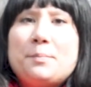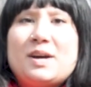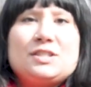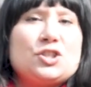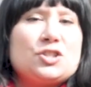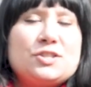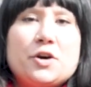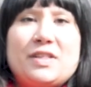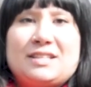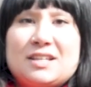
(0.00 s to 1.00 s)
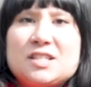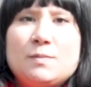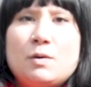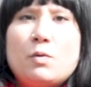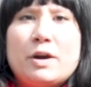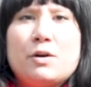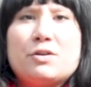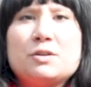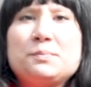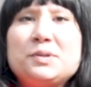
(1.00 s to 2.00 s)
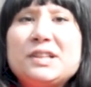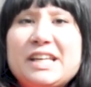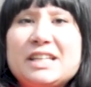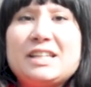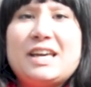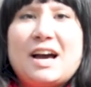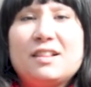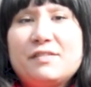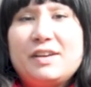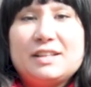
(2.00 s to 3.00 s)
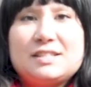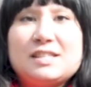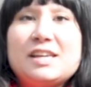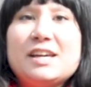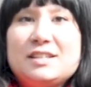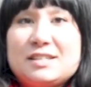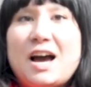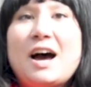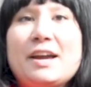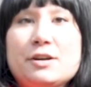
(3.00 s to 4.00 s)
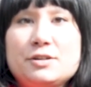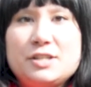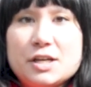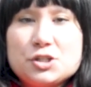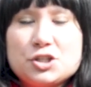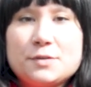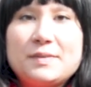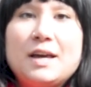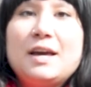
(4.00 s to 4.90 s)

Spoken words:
but just know that sesame oil completely elevates the entire dish.